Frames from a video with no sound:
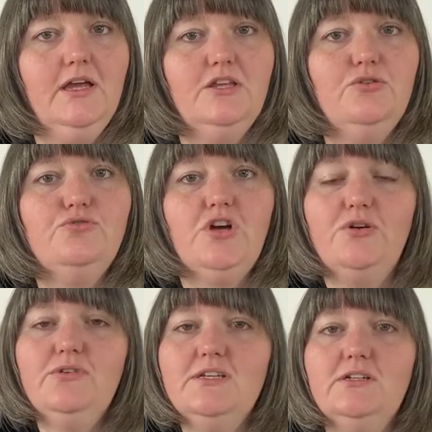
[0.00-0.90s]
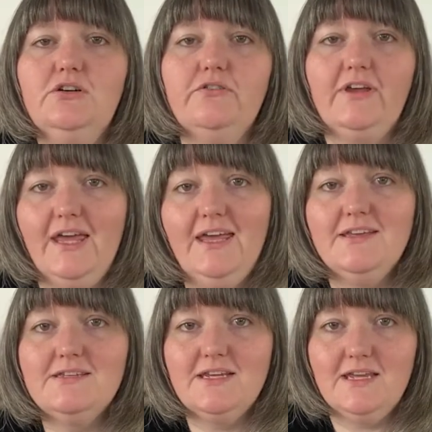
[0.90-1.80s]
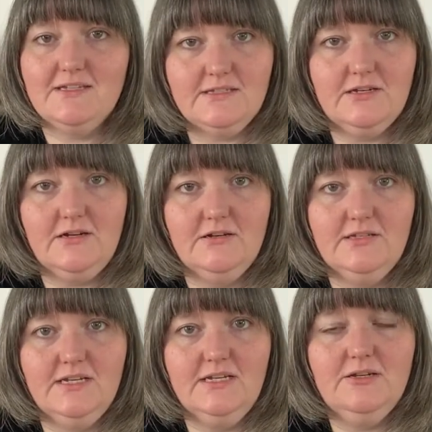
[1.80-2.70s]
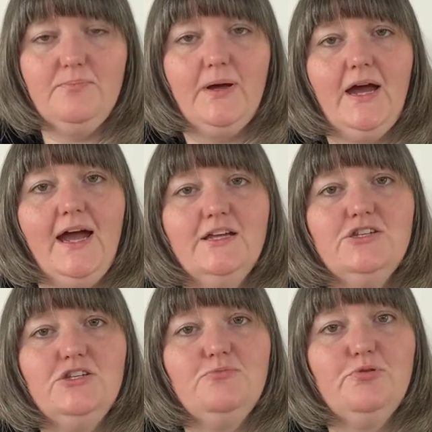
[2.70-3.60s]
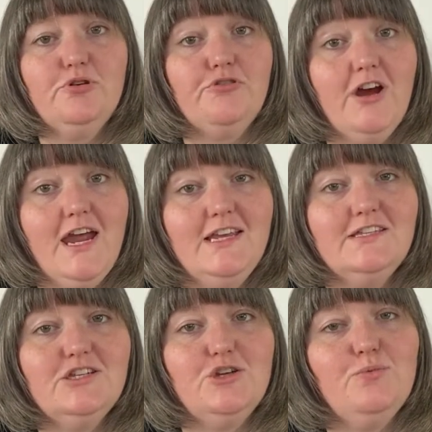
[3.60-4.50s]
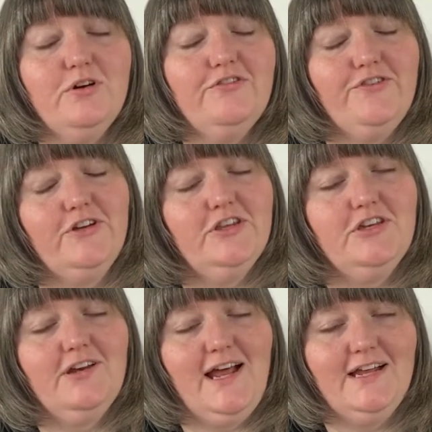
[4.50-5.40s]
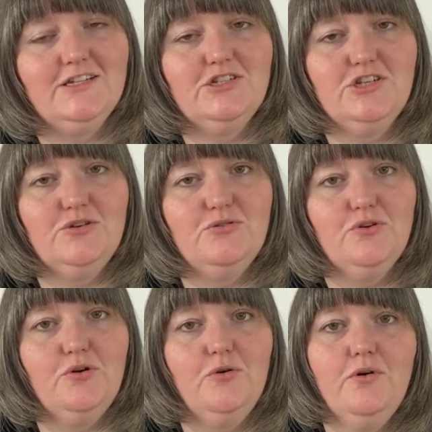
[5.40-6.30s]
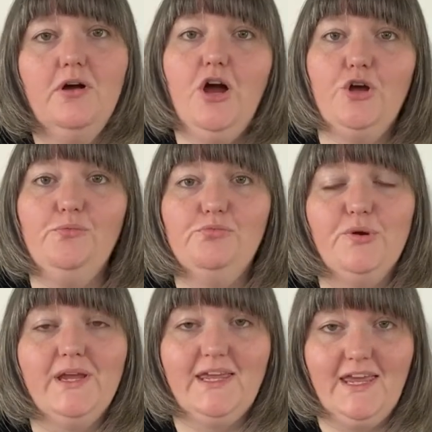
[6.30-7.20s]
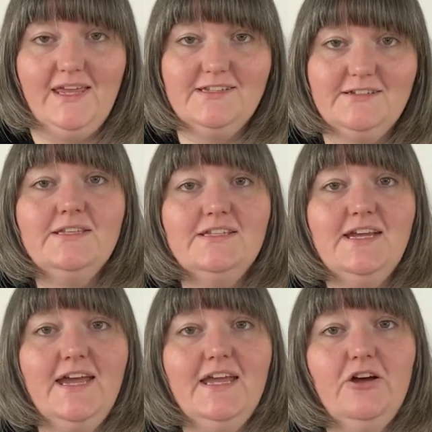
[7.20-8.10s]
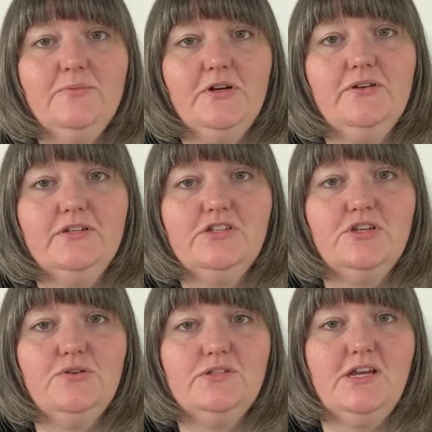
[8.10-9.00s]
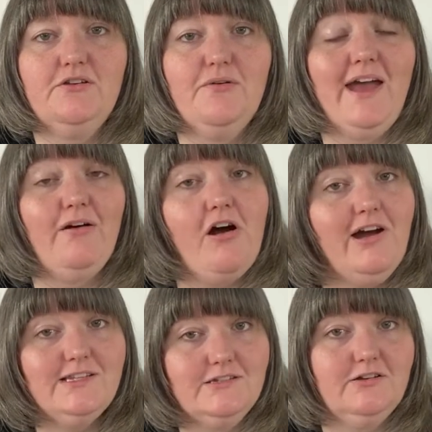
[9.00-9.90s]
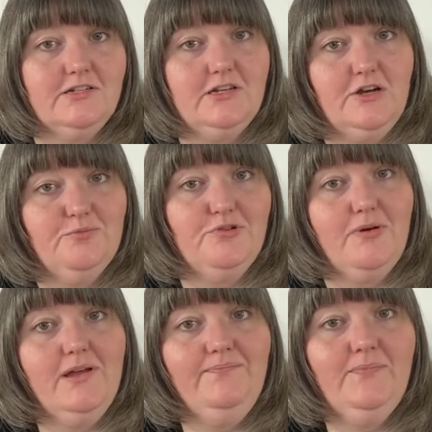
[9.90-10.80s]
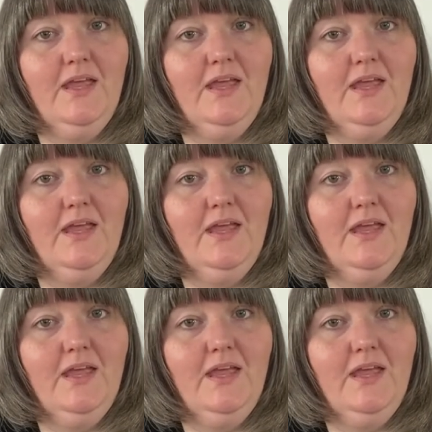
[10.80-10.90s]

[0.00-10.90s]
You don't need a lot of kit to get started, but as you progress, you will find that you'll add to your home brewing kit. Today, I'm going to tell you how I started home brewing,